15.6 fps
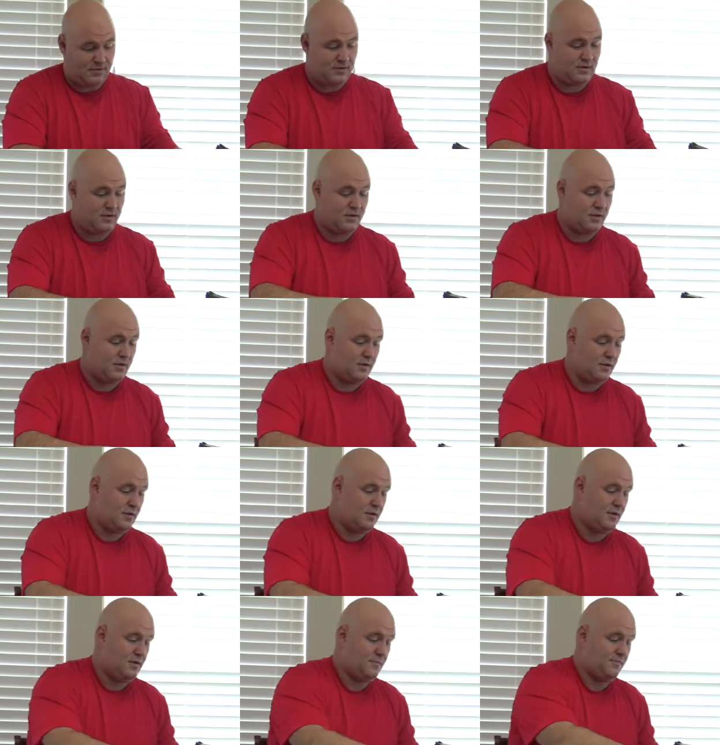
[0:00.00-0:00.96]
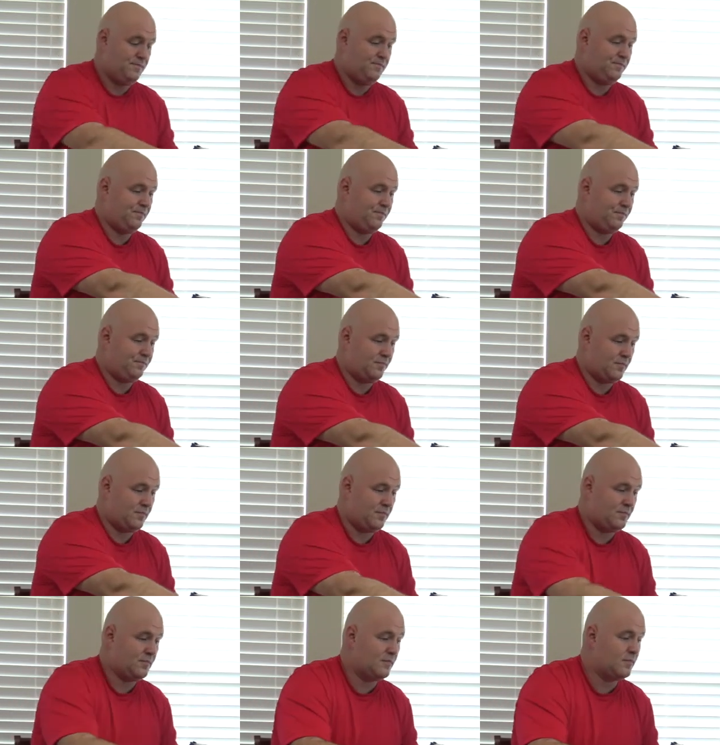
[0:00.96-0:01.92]

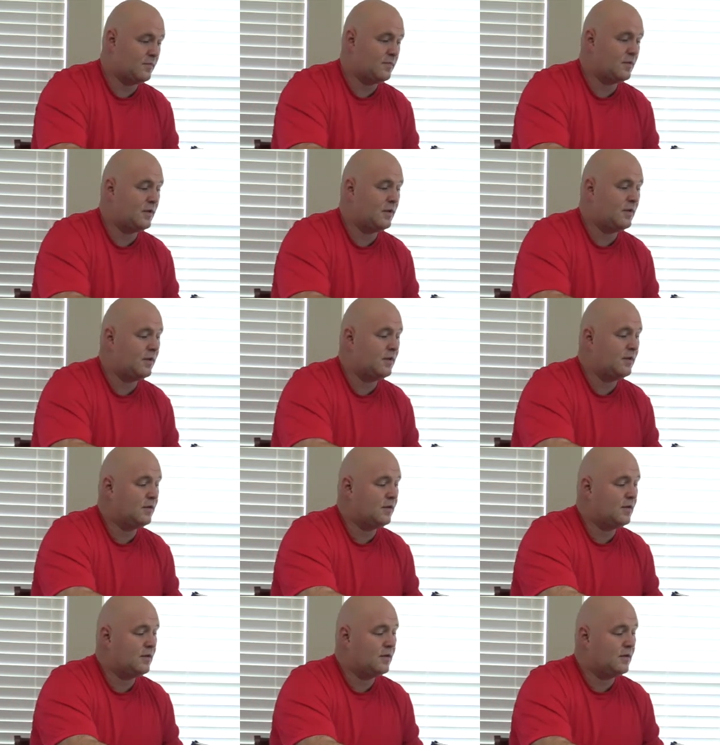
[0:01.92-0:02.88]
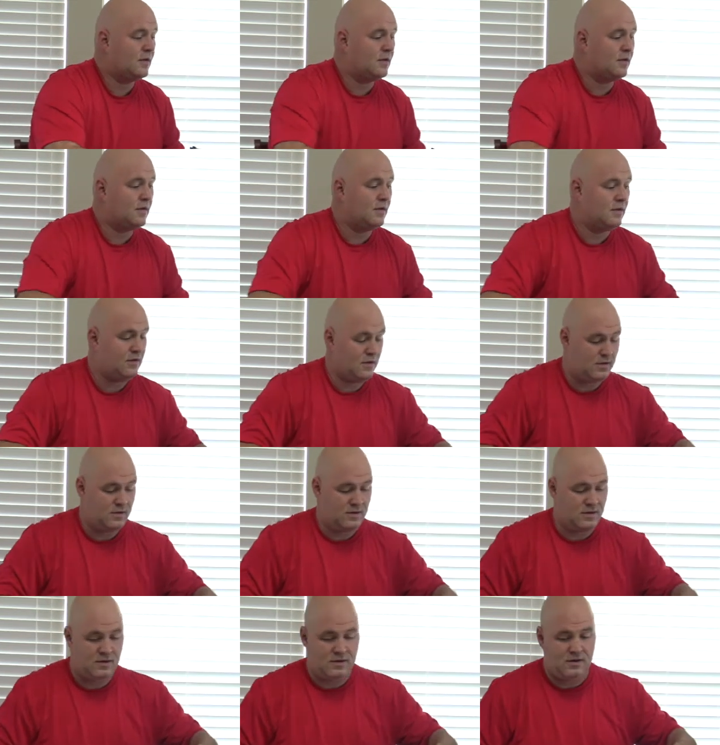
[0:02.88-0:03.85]

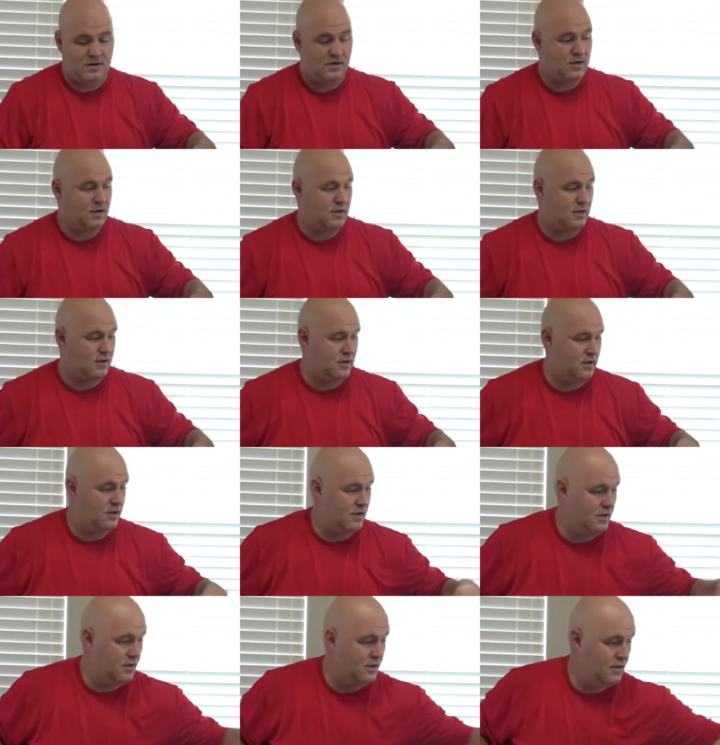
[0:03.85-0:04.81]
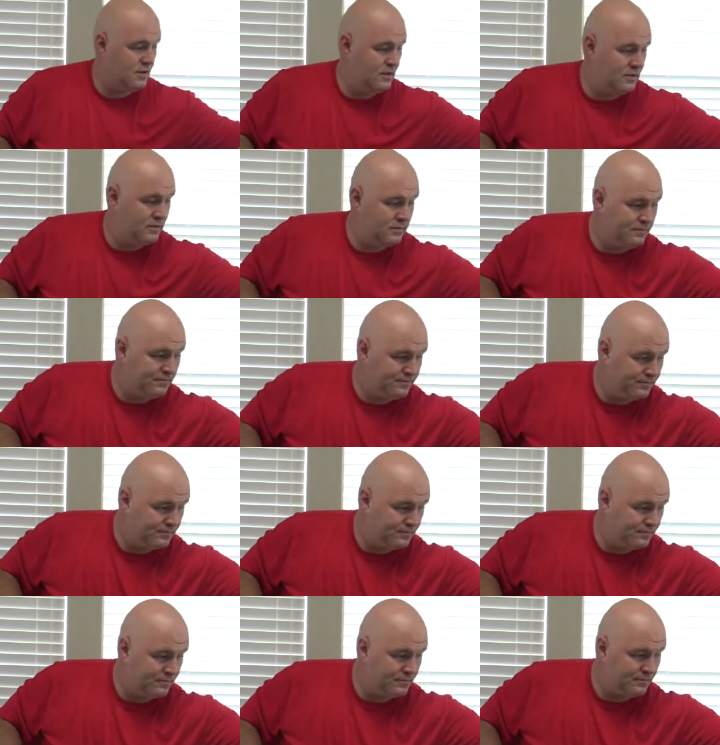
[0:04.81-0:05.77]

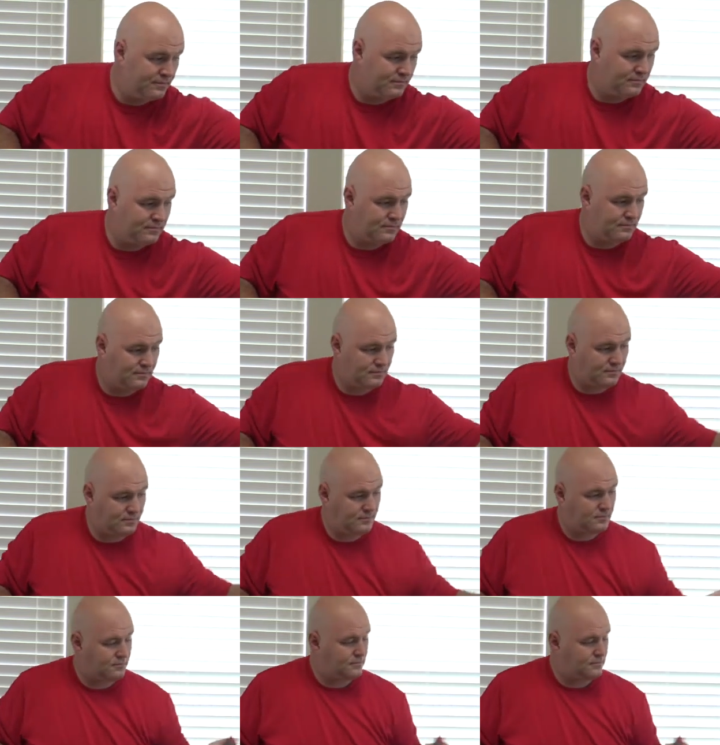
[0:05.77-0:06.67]
Nobody speaks.